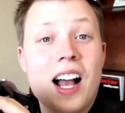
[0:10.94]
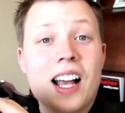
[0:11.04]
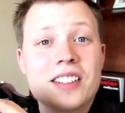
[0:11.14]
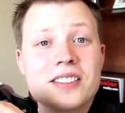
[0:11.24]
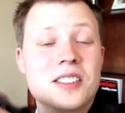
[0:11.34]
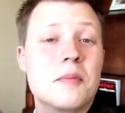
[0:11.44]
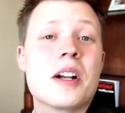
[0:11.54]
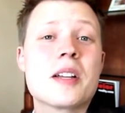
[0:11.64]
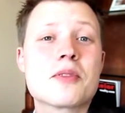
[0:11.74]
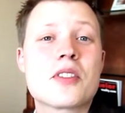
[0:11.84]
Hi,
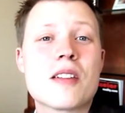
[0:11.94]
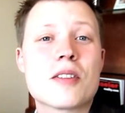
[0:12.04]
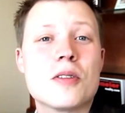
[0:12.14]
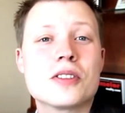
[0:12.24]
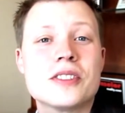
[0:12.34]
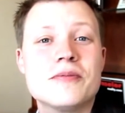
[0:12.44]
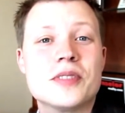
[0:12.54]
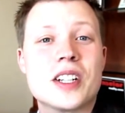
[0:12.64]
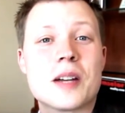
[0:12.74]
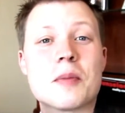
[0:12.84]
my name is David Olson
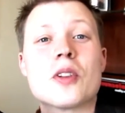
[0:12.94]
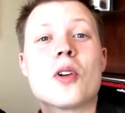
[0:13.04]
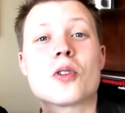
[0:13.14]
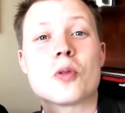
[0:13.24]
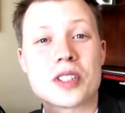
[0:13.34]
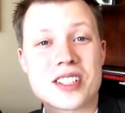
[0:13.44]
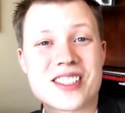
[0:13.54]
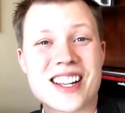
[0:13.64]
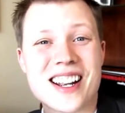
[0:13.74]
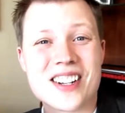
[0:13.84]
and I'm a local real
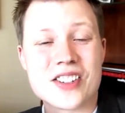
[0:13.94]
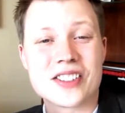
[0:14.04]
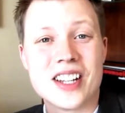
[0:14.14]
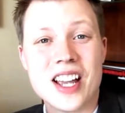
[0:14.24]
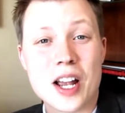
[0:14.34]
estate agent